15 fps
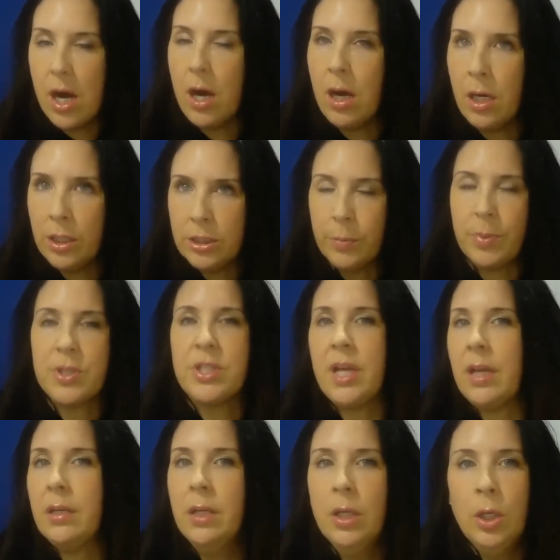
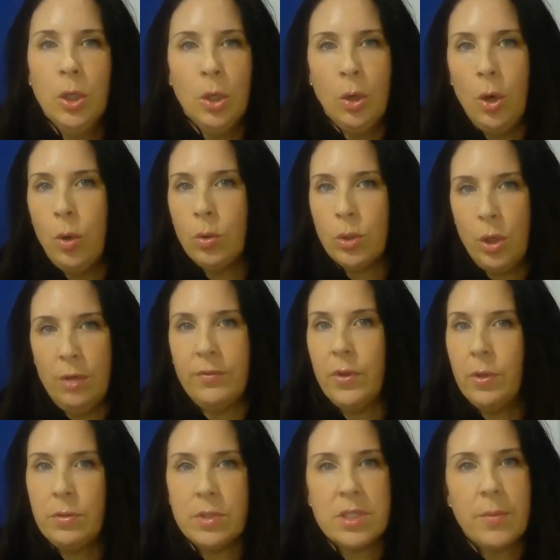100% hold off
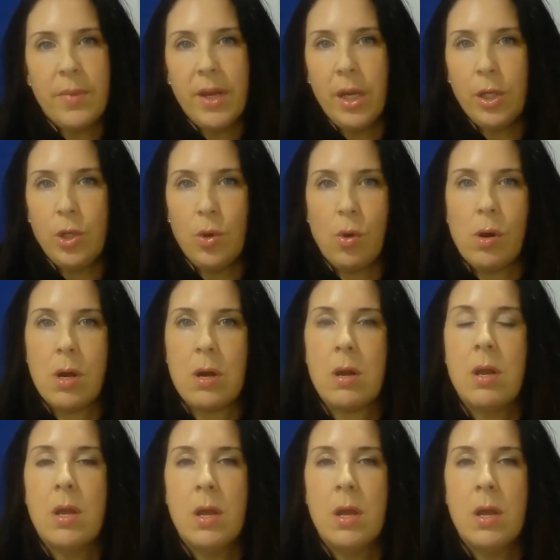on submitting your